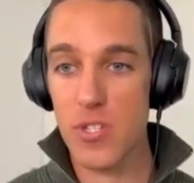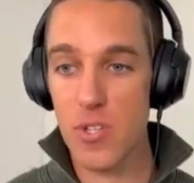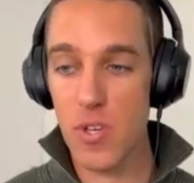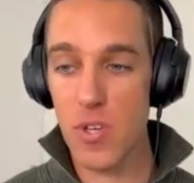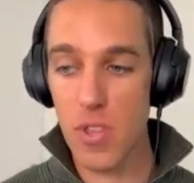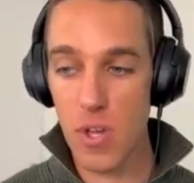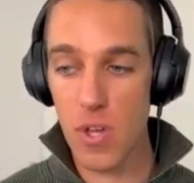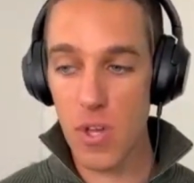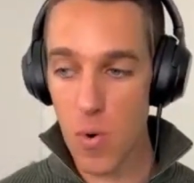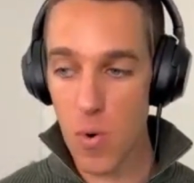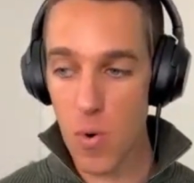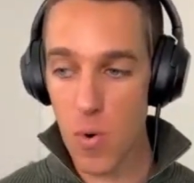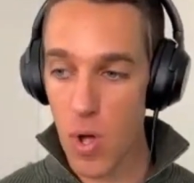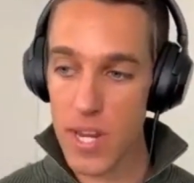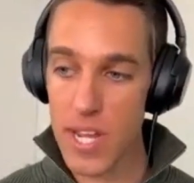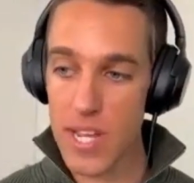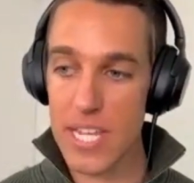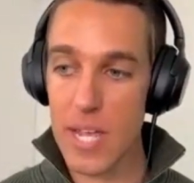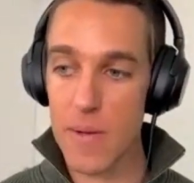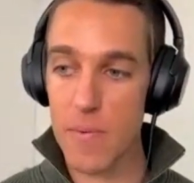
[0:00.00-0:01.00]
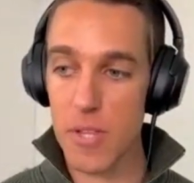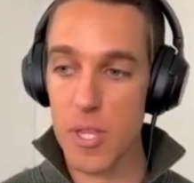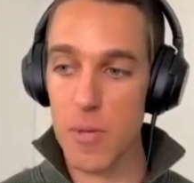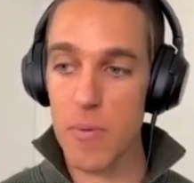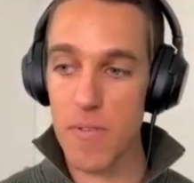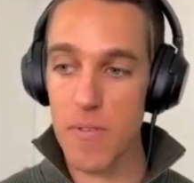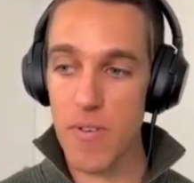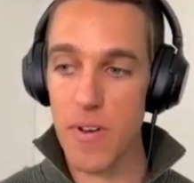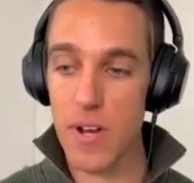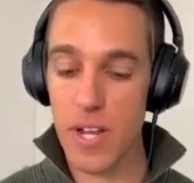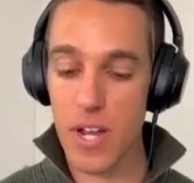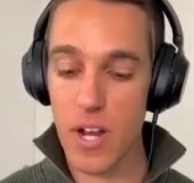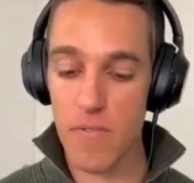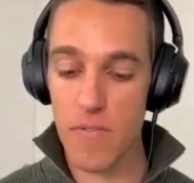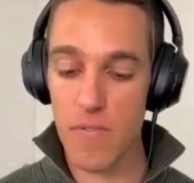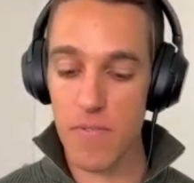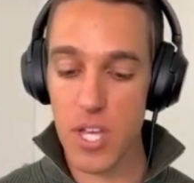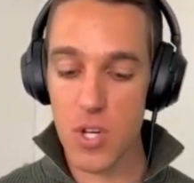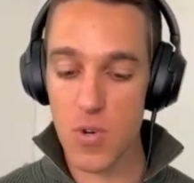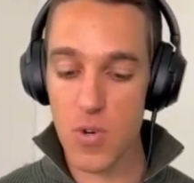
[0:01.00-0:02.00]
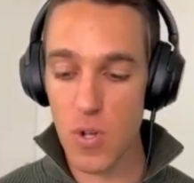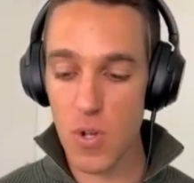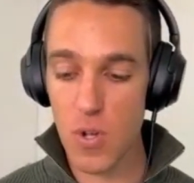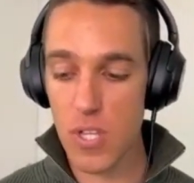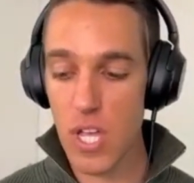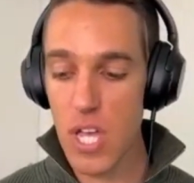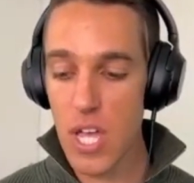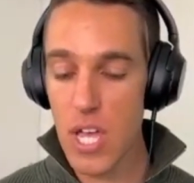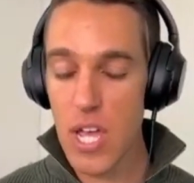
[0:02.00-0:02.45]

So the quality is able to be very carefully controlled.